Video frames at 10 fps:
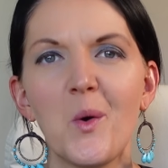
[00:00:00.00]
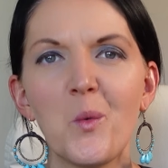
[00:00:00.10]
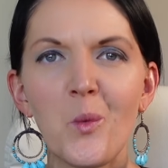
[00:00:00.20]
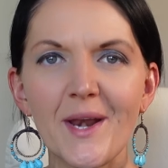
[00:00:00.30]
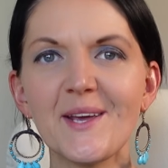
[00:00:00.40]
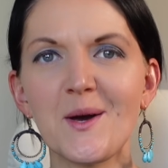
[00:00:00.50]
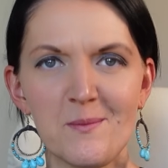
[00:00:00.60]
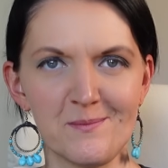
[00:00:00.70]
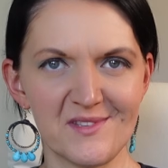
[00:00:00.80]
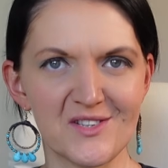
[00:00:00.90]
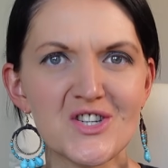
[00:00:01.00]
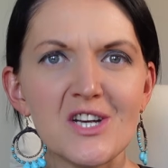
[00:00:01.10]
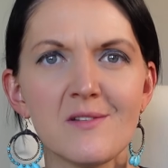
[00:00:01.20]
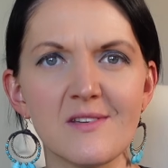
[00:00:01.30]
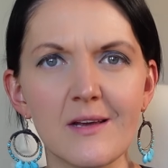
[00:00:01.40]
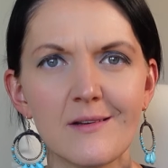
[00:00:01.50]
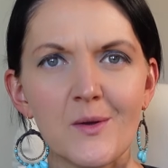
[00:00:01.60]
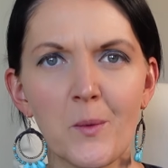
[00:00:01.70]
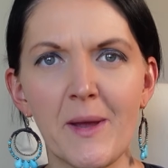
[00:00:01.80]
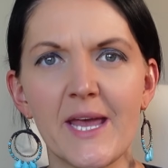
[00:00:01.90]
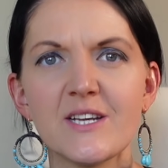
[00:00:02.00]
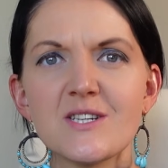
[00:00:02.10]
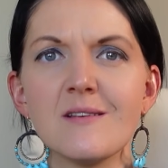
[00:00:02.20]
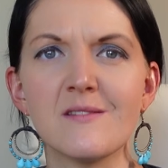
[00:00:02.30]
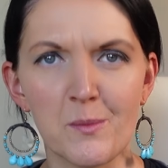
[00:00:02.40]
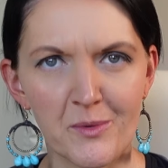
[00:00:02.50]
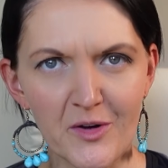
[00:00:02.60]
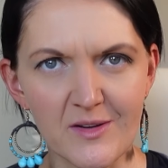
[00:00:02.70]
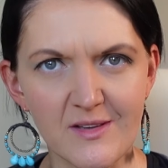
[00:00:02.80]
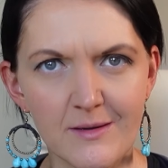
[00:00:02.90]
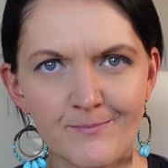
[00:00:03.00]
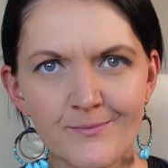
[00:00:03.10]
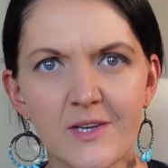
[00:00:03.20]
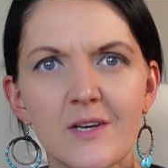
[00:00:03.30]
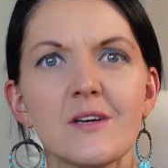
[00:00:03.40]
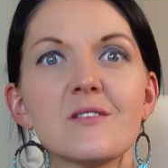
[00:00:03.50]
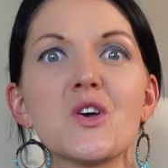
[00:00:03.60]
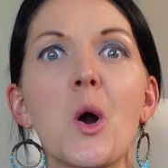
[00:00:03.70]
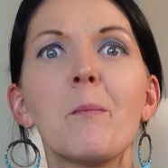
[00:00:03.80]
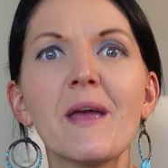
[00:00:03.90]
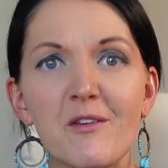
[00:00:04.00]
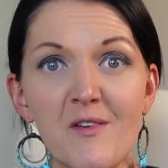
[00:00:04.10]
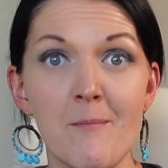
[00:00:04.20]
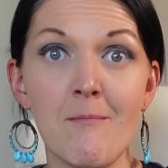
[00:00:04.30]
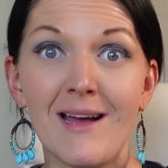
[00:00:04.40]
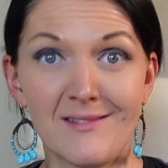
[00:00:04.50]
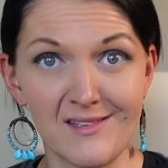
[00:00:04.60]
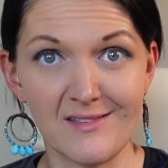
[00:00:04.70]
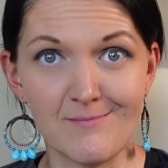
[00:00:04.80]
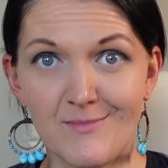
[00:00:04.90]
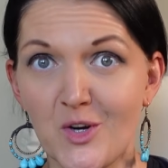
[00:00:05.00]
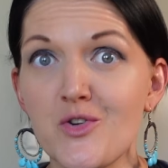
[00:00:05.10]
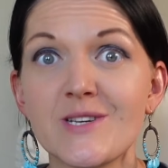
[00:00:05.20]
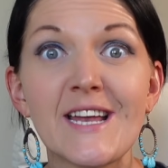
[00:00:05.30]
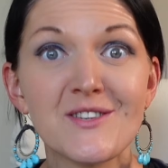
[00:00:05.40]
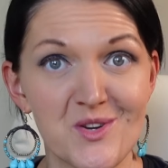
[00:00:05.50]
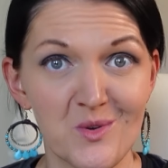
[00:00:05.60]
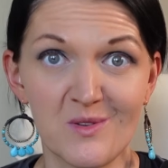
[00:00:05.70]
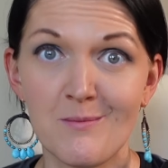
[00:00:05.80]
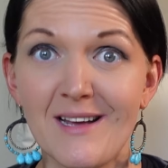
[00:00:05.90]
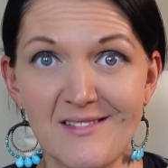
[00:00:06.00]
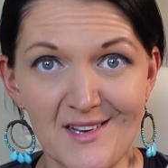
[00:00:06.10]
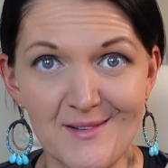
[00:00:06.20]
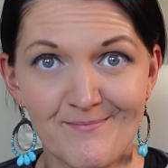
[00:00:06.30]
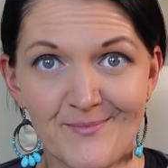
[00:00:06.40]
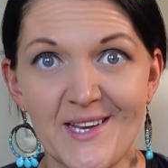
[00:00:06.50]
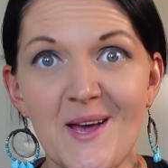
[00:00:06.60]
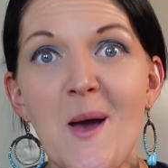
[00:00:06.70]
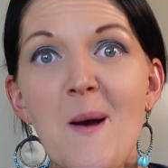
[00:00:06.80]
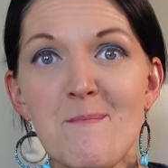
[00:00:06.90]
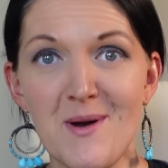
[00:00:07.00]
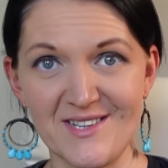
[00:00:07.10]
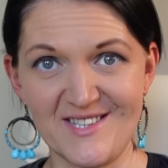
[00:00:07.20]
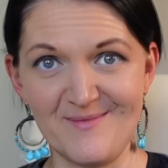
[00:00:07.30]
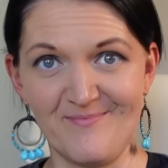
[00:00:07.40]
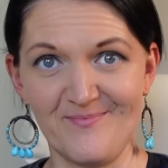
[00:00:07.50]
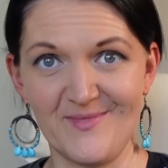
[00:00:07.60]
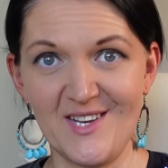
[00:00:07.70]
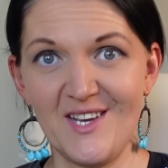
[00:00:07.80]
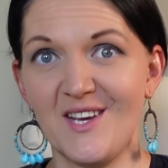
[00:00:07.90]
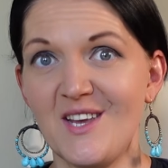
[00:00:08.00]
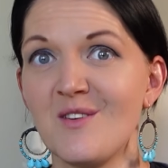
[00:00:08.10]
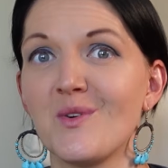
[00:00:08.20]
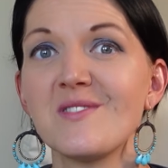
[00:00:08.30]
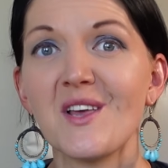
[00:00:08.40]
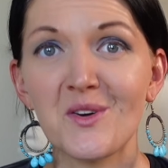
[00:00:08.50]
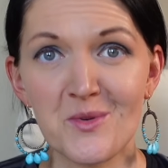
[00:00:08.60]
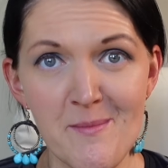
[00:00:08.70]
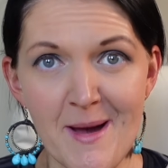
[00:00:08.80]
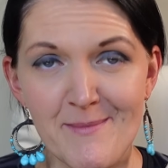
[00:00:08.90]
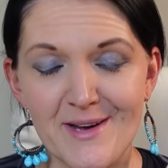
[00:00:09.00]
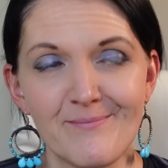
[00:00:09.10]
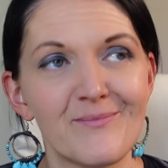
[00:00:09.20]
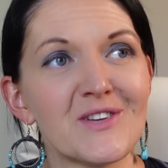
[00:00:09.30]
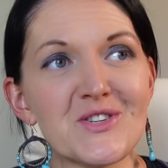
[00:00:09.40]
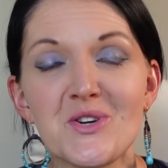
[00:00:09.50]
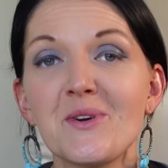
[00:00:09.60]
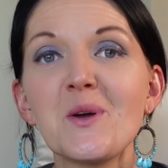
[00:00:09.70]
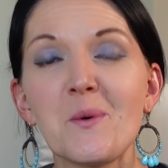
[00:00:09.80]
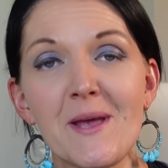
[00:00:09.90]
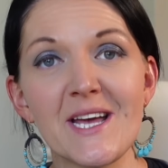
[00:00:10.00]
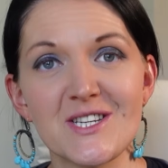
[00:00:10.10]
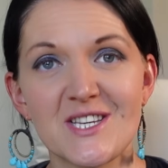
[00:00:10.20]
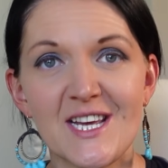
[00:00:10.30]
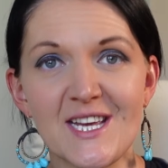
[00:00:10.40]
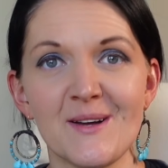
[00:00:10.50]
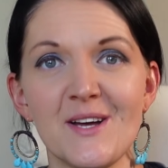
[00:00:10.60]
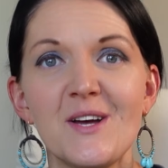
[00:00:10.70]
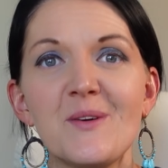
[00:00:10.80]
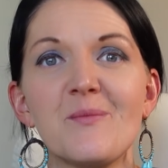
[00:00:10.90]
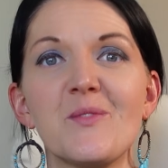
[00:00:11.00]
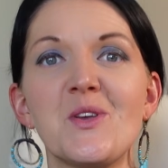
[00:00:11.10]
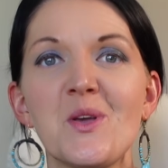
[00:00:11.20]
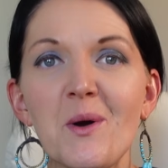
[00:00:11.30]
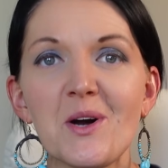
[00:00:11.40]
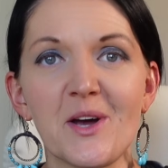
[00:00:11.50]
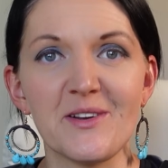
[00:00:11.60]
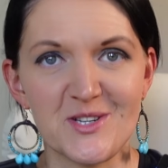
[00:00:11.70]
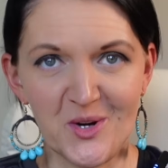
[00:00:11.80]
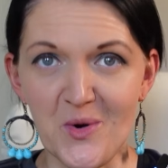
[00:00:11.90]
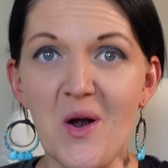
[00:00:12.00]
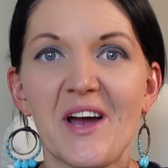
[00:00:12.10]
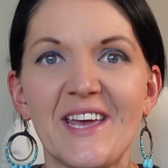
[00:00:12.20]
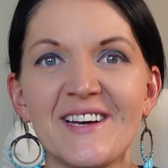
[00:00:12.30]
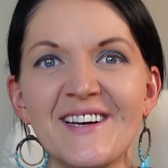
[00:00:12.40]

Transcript: When it comes to choosing your PhD supervisor, topic fit matters, credentials matter, but you've also got to remember that during your PhD, you are going to cry,